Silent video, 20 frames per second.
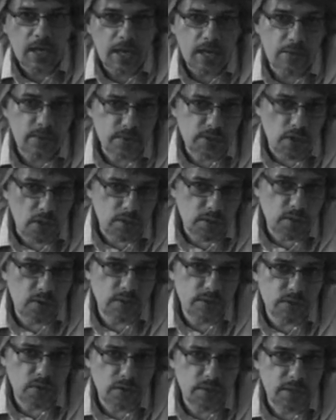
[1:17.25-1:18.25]
it was also
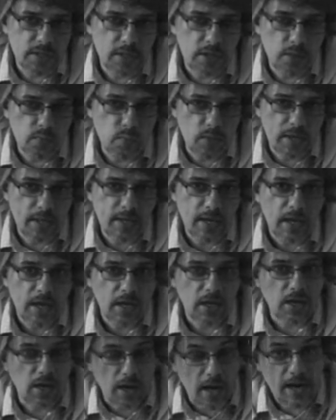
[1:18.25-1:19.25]
associated with
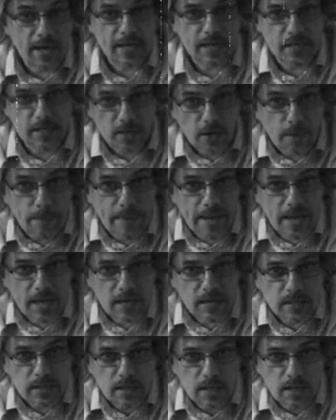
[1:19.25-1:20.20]
chronic heel pain,